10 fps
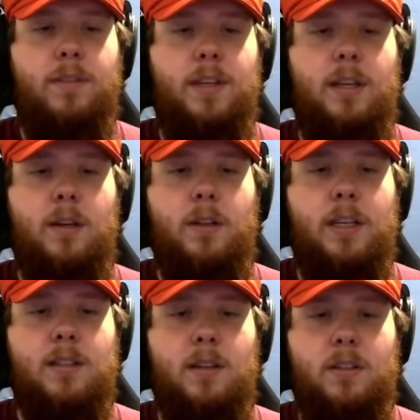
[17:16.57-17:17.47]
the early
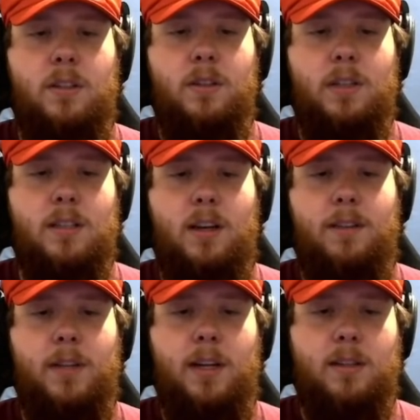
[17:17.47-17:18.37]
stars you do can
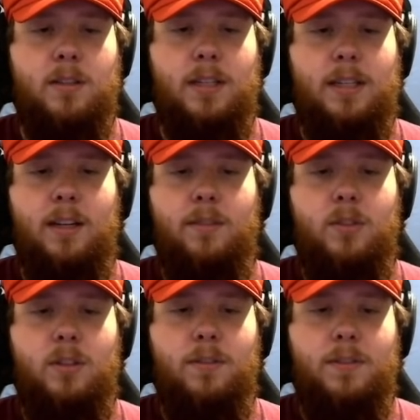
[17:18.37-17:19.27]
soft lock, so I kind of
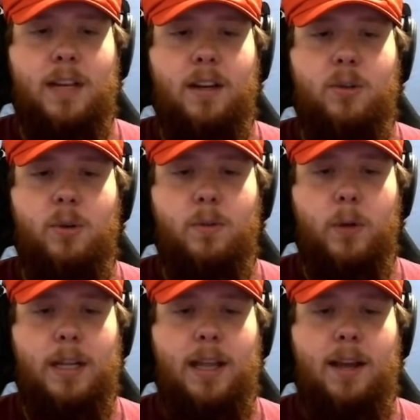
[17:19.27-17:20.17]
decided to
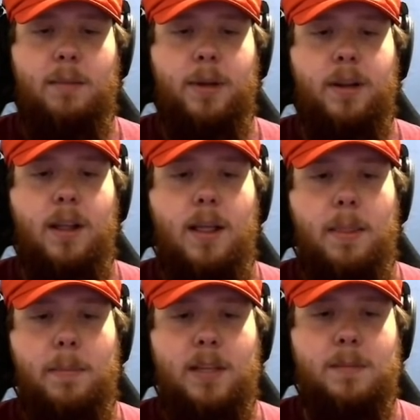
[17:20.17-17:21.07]
avoid that, but
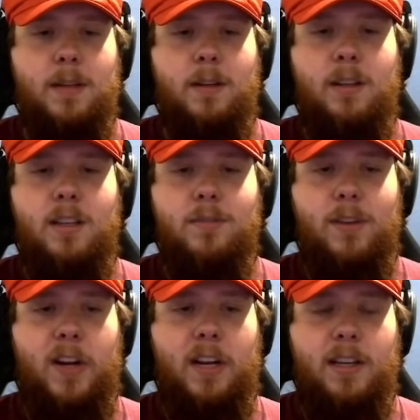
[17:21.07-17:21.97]
basement early is
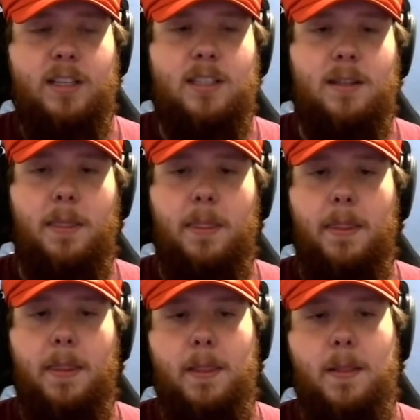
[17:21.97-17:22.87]
very nice.
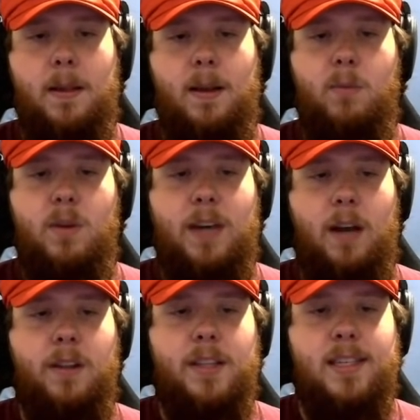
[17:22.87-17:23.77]
We've got
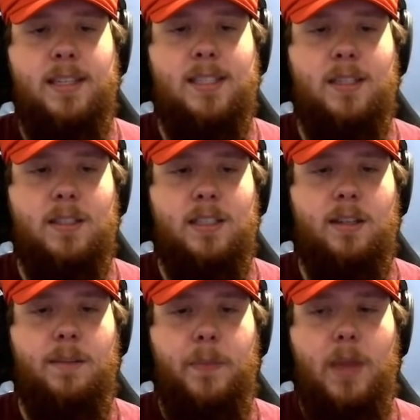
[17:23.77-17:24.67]
all the 6 stars
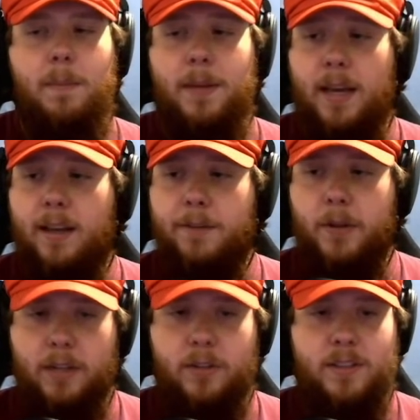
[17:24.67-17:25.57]
here. But yeah, if
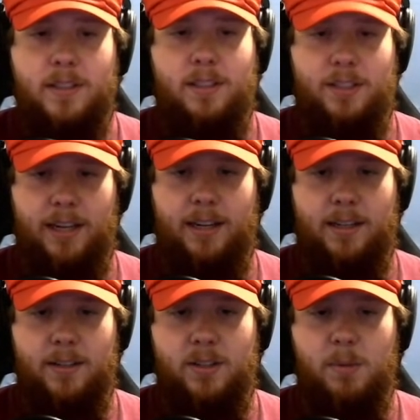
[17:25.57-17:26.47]
you're interested in checking
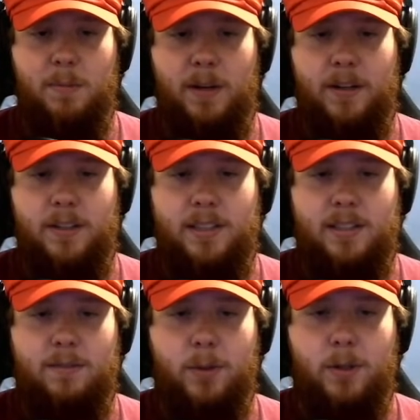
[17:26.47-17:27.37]
out Super Mario
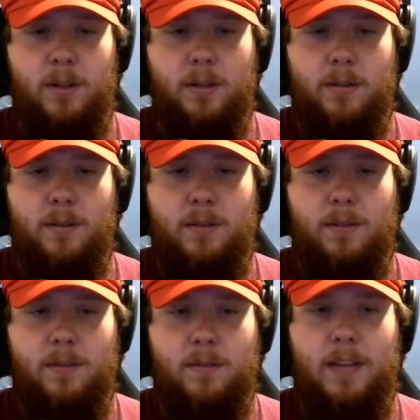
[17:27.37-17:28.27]
64
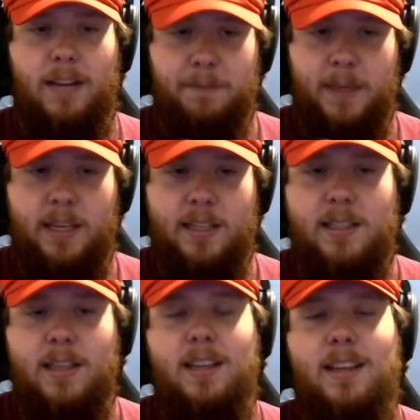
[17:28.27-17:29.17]
FPS,